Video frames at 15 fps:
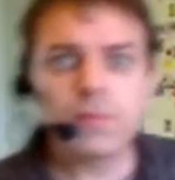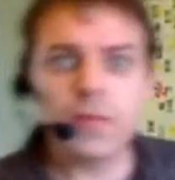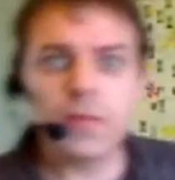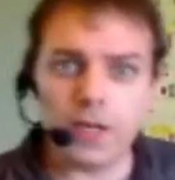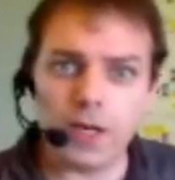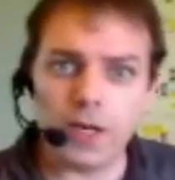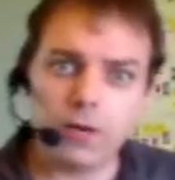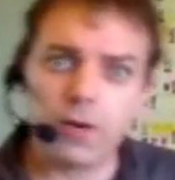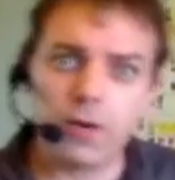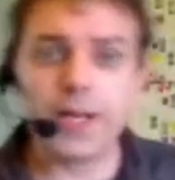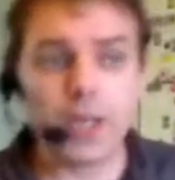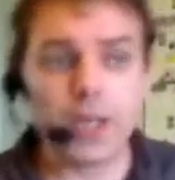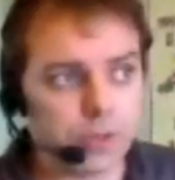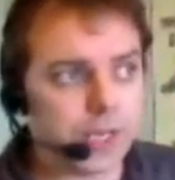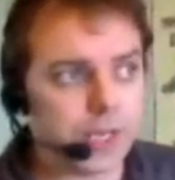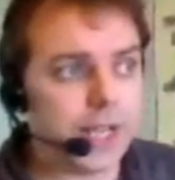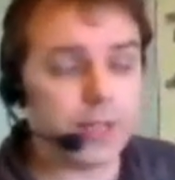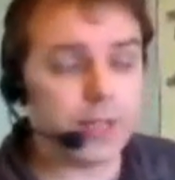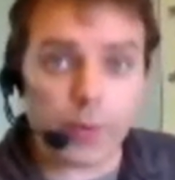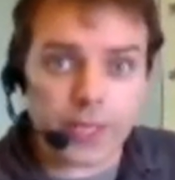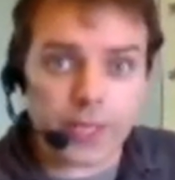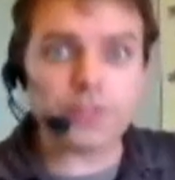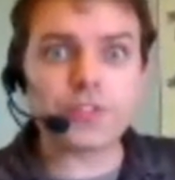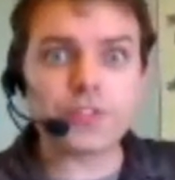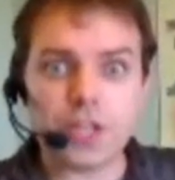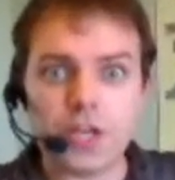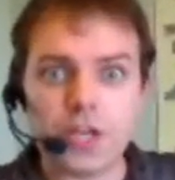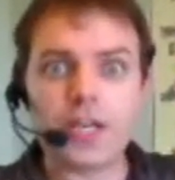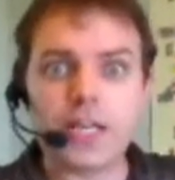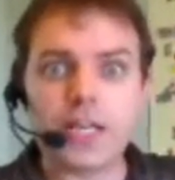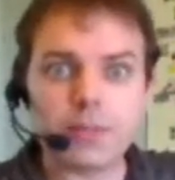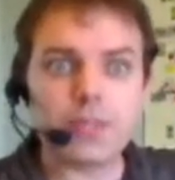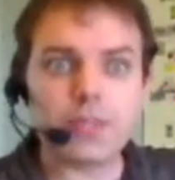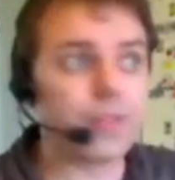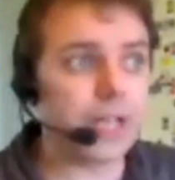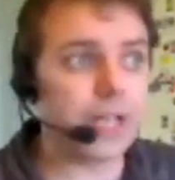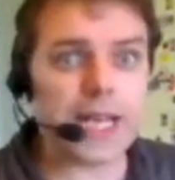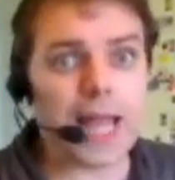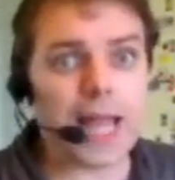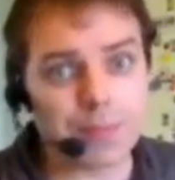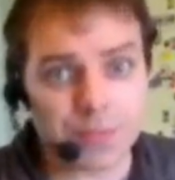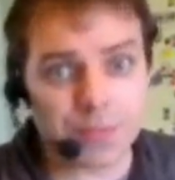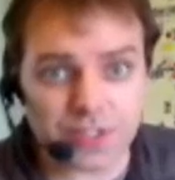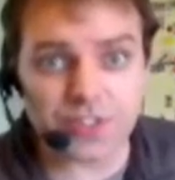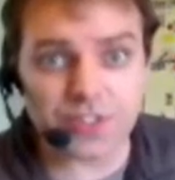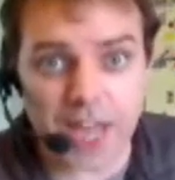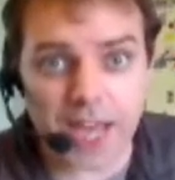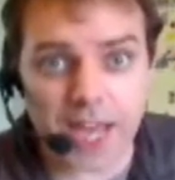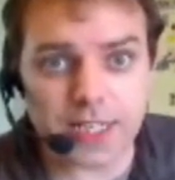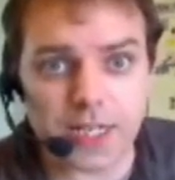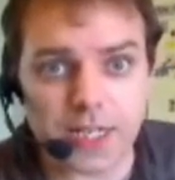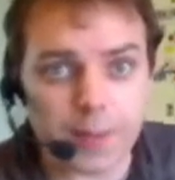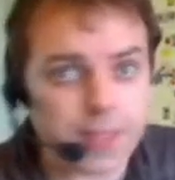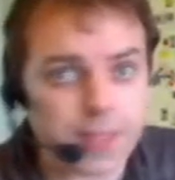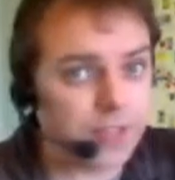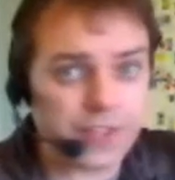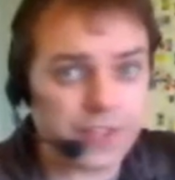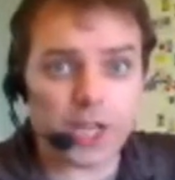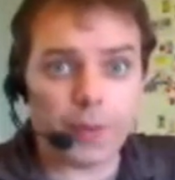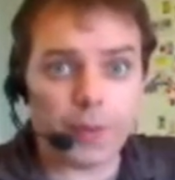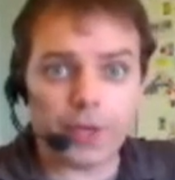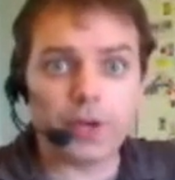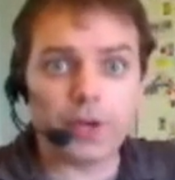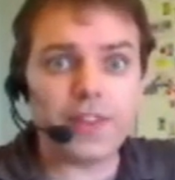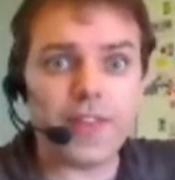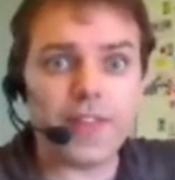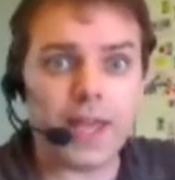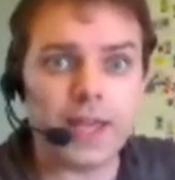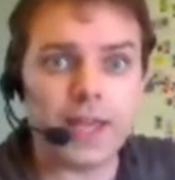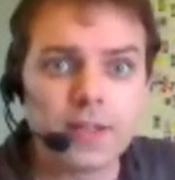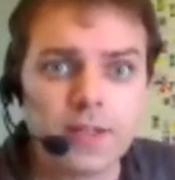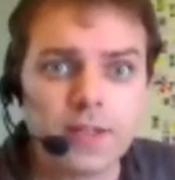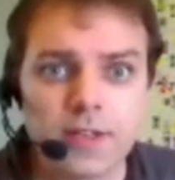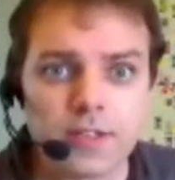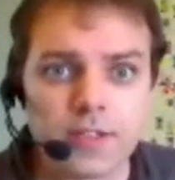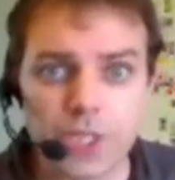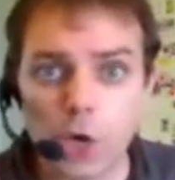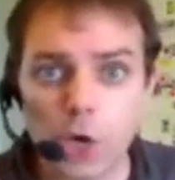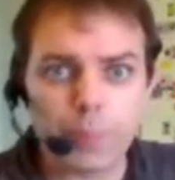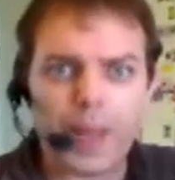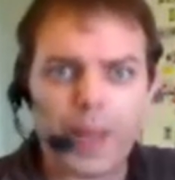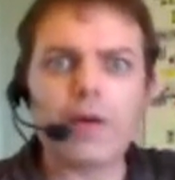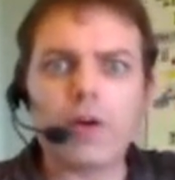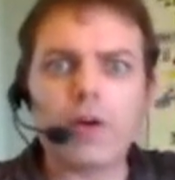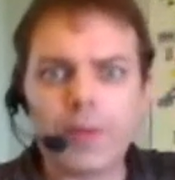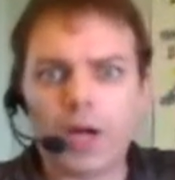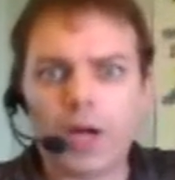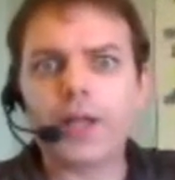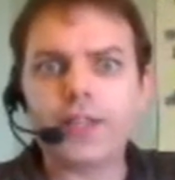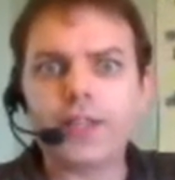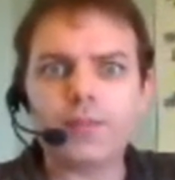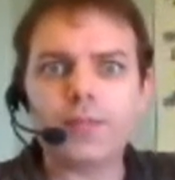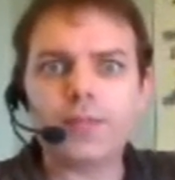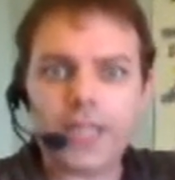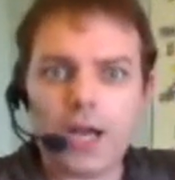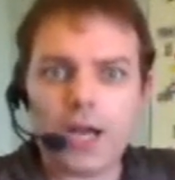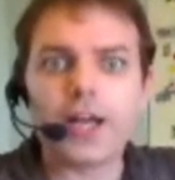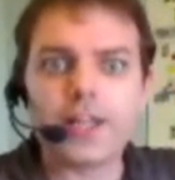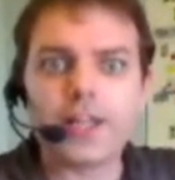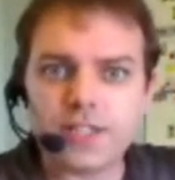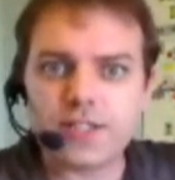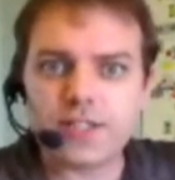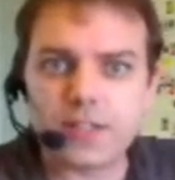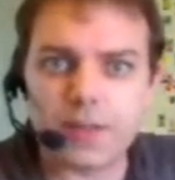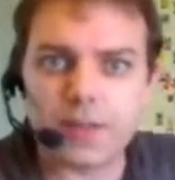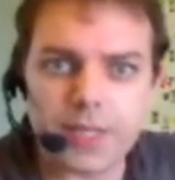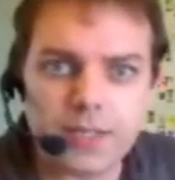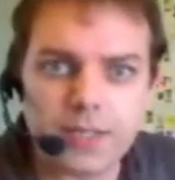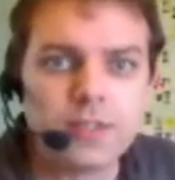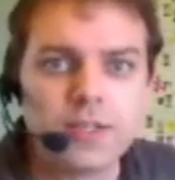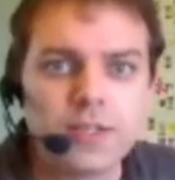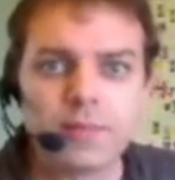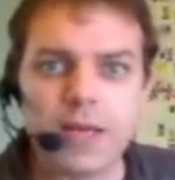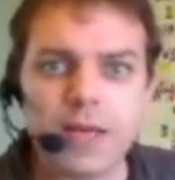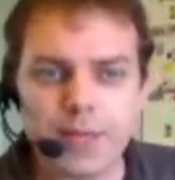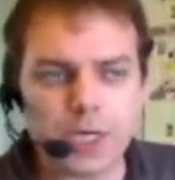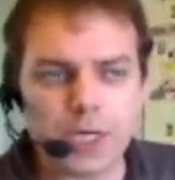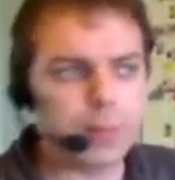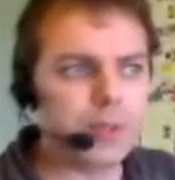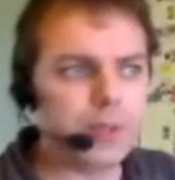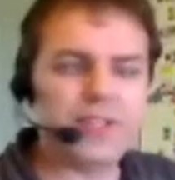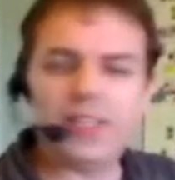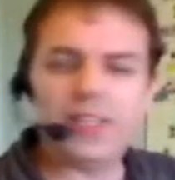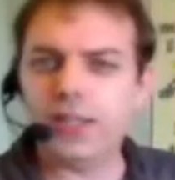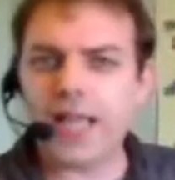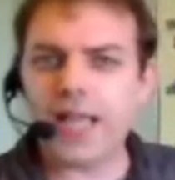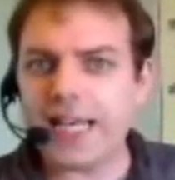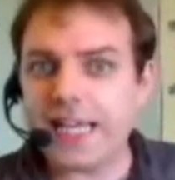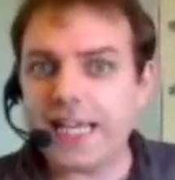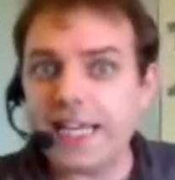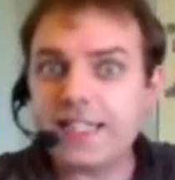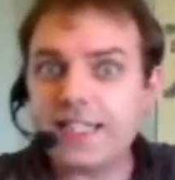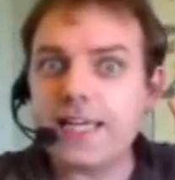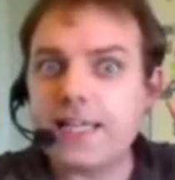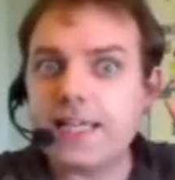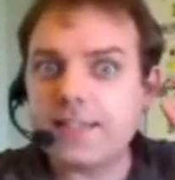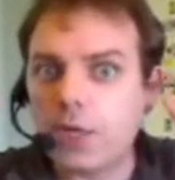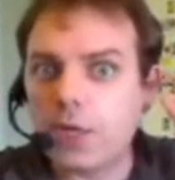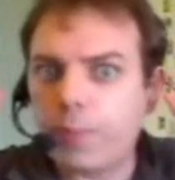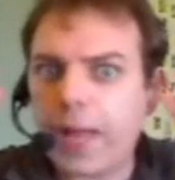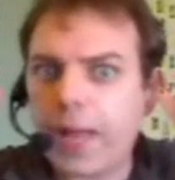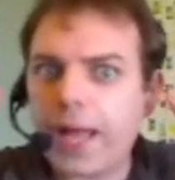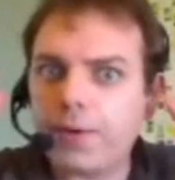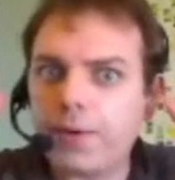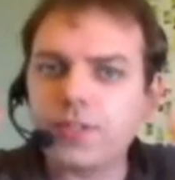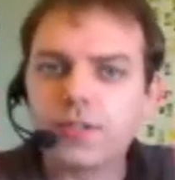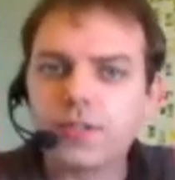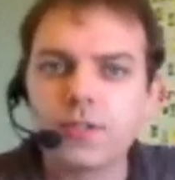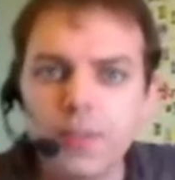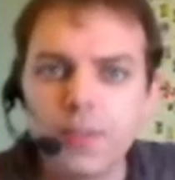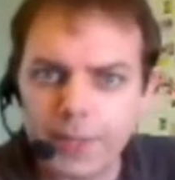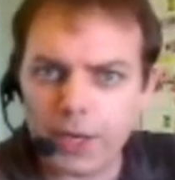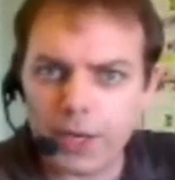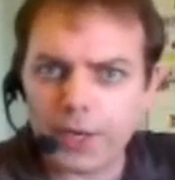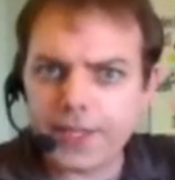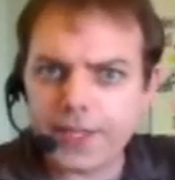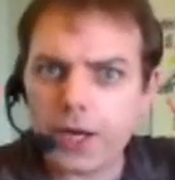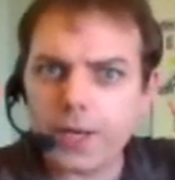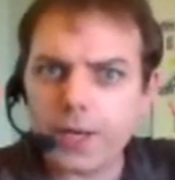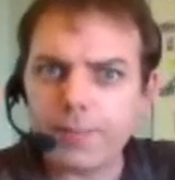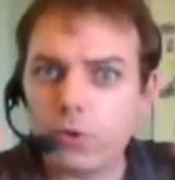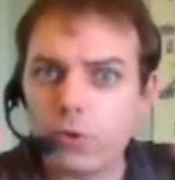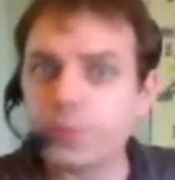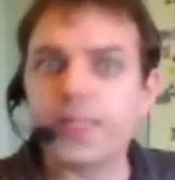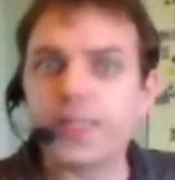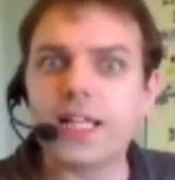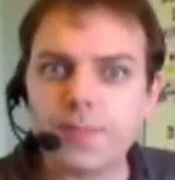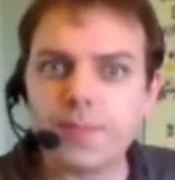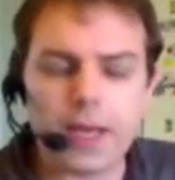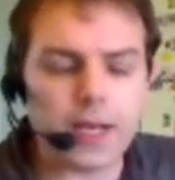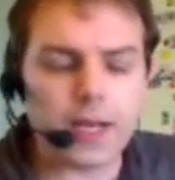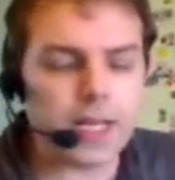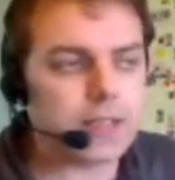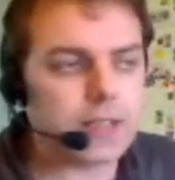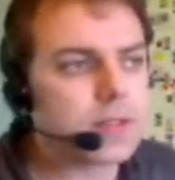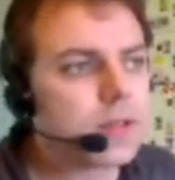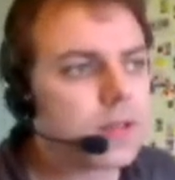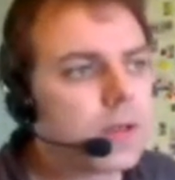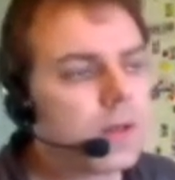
Okay, the wheel's turning, but the fucking hamster's dead. There's nothing going on in there. There's no power behind the bloody eyes, is there? Maybe a couple of little LEDs, low powered, behind the eyeballs, but that's about it.